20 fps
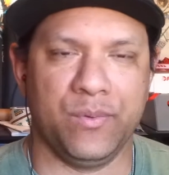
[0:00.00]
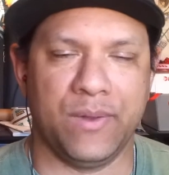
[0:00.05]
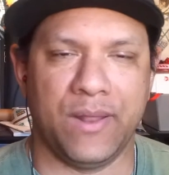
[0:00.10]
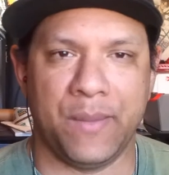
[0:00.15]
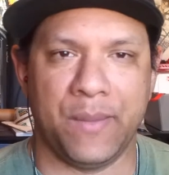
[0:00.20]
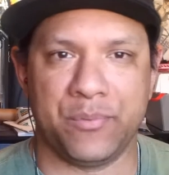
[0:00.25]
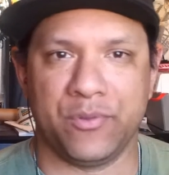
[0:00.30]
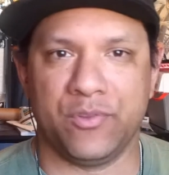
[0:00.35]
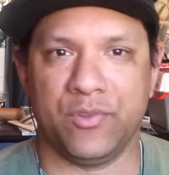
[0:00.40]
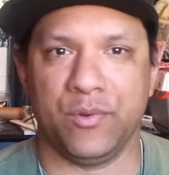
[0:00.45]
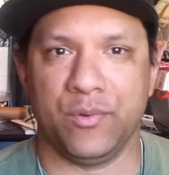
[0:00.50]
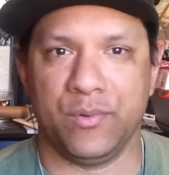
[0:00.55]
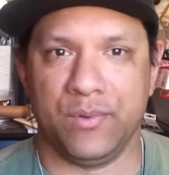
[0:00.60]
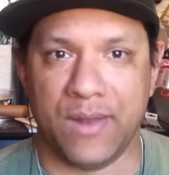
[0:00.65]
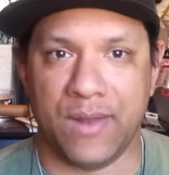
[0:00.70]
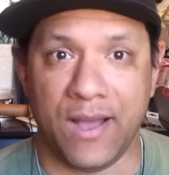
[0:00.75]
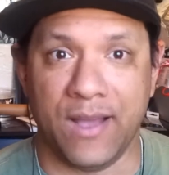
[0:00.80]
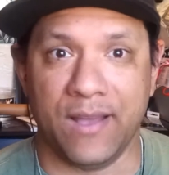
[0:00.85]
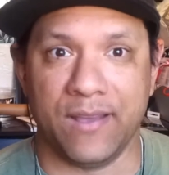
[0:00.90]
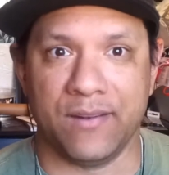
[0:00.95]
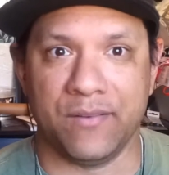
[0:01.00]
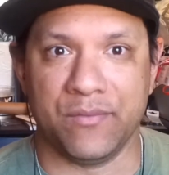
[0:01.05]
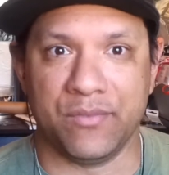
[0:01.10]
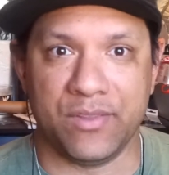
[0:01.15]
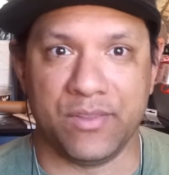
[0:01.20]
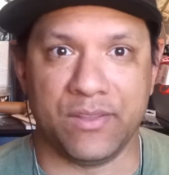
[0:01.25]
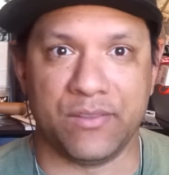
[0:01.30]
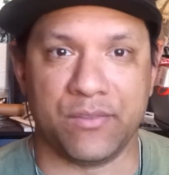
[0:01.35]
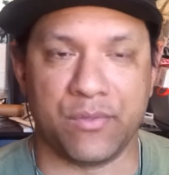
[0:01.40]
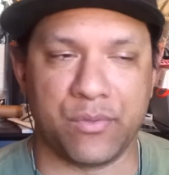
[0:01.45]
episode 9 of
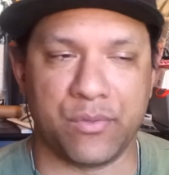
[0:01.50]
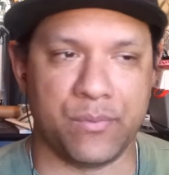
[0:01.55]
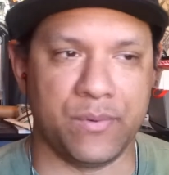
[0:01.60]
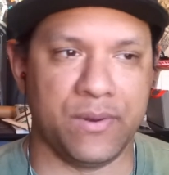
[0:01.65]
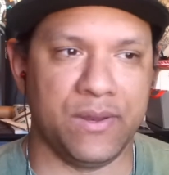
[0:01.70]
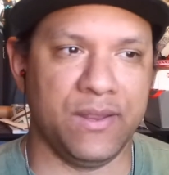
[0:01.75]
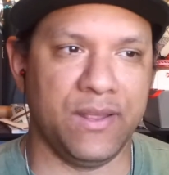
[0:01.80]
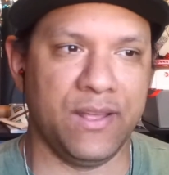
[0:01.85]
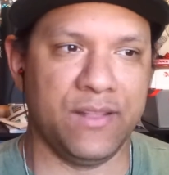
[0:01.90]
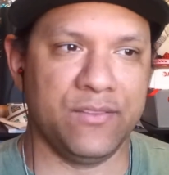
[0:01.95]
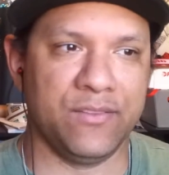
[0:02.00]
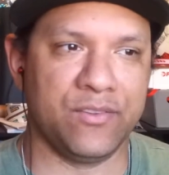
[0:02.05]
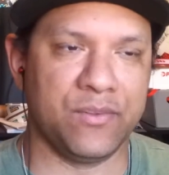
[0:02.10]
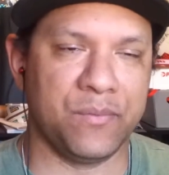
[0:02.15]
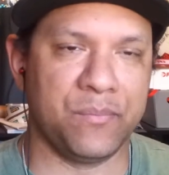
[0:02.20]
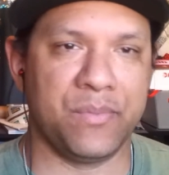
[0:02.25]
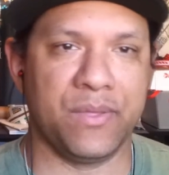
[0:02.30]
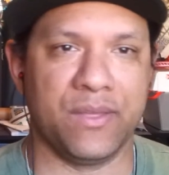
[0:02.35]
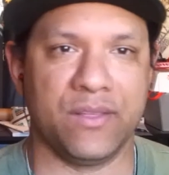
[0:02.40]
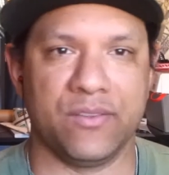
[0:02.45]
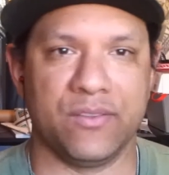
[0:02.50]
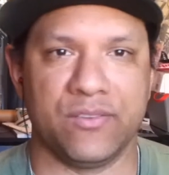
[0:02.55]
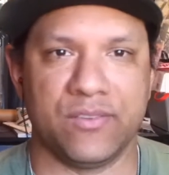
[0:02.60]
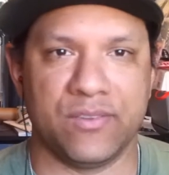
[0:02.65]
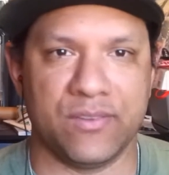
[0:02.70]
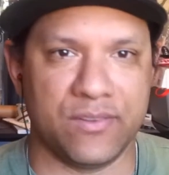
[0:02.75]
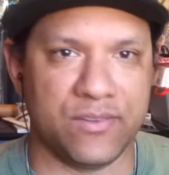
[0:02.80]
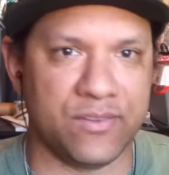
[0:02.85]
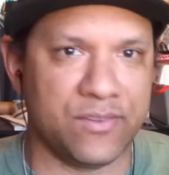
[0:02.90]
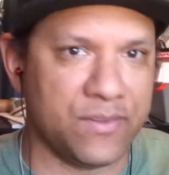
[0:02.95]
season 3, and some
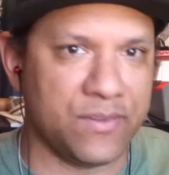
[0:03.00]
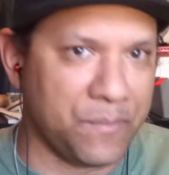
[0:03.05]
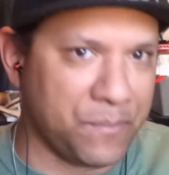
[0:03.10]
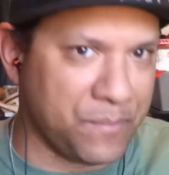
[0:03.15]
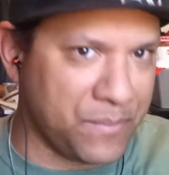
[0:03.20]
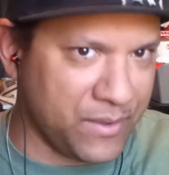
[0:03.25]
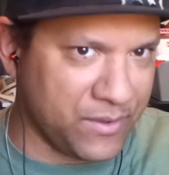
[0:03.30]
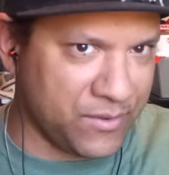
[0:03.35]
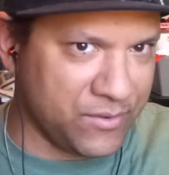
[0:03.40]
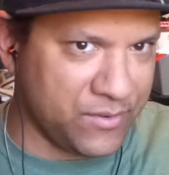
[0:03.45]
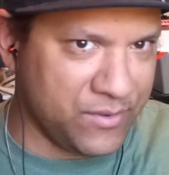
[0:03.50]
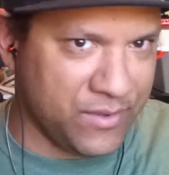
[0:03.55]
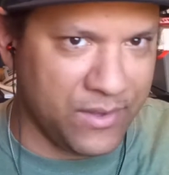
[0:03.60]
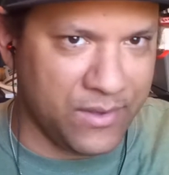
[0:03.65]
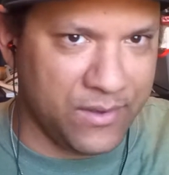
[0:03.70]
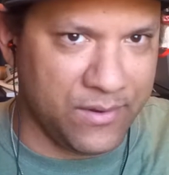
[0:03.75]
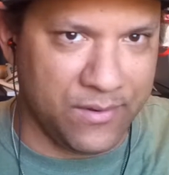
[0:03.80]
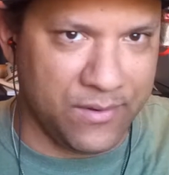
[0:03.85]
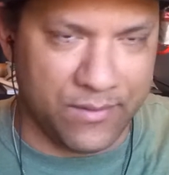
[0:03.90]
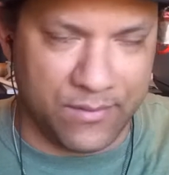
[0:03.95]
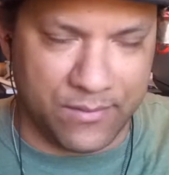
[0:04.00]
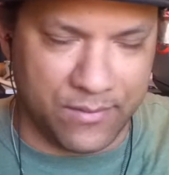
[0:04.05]
things did,